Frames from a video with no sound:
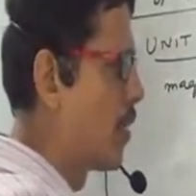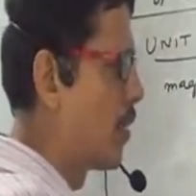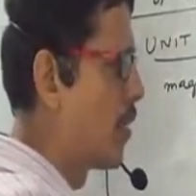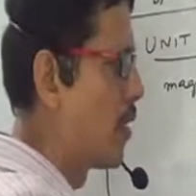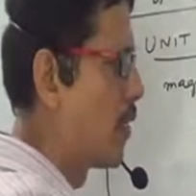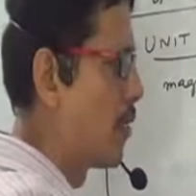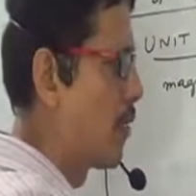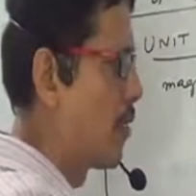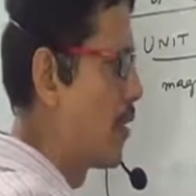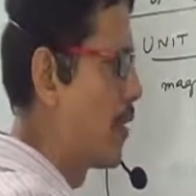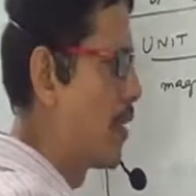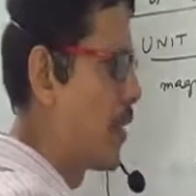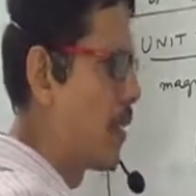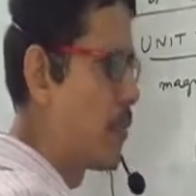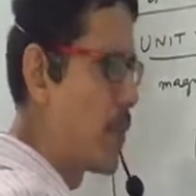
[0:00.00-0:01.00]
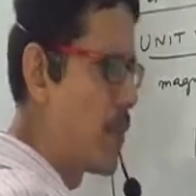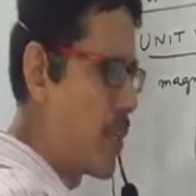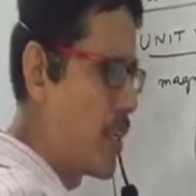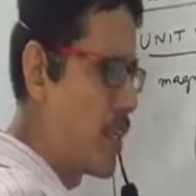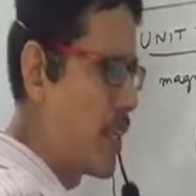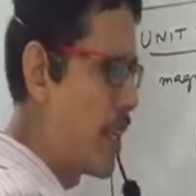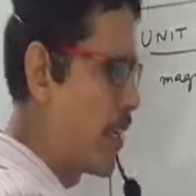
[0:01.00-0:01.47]
in a
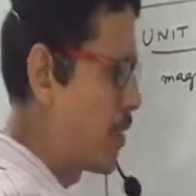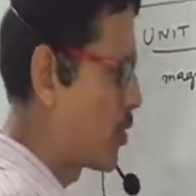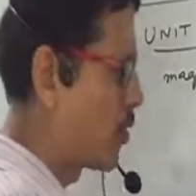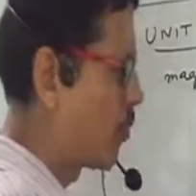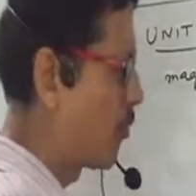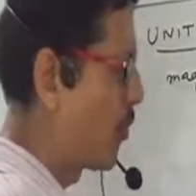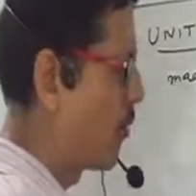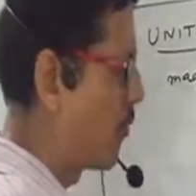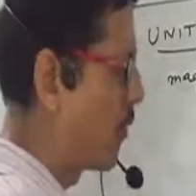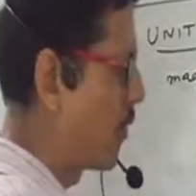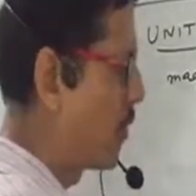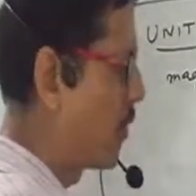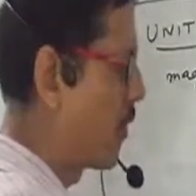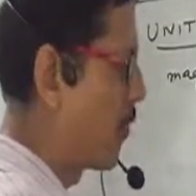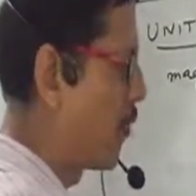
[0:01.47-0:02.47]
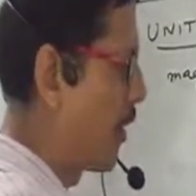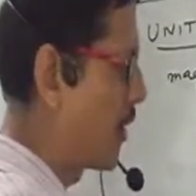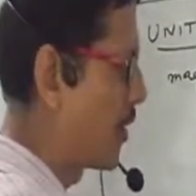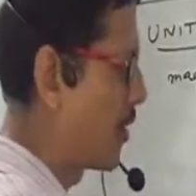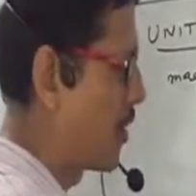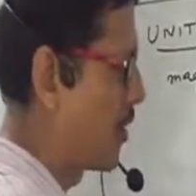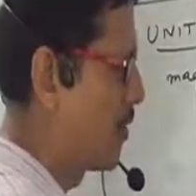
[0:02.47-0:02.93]
particular direction of a
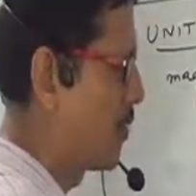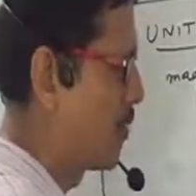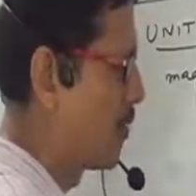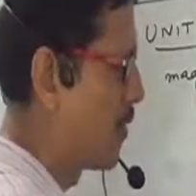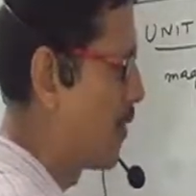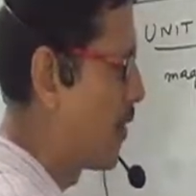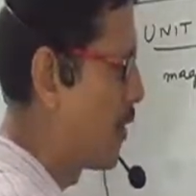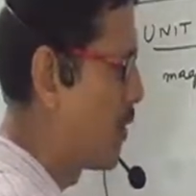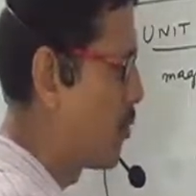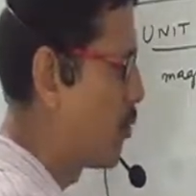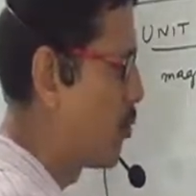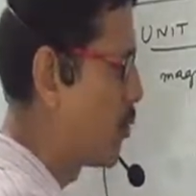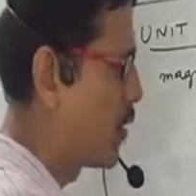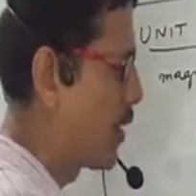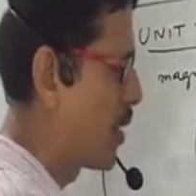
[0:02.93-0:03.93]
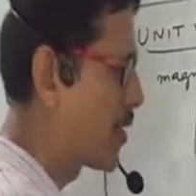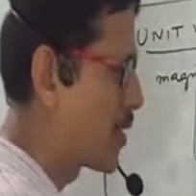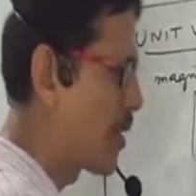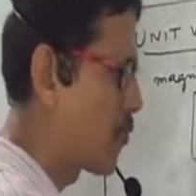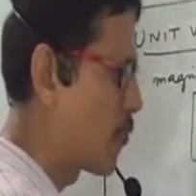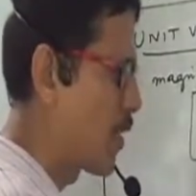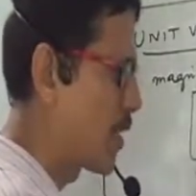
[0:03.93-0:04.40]
vector, then you
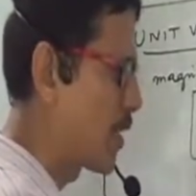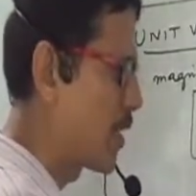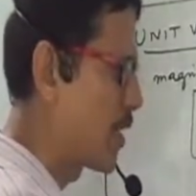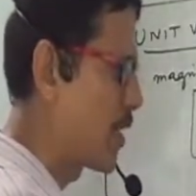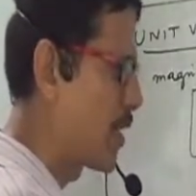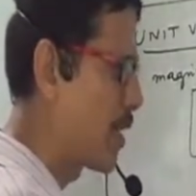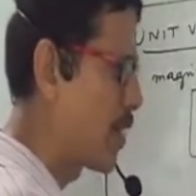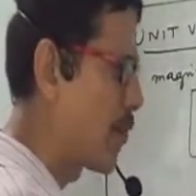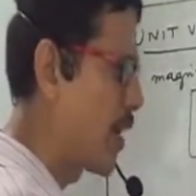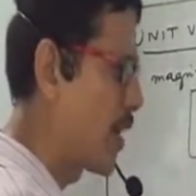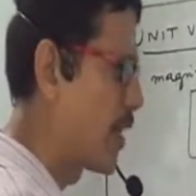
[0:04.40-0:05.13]
take that vector and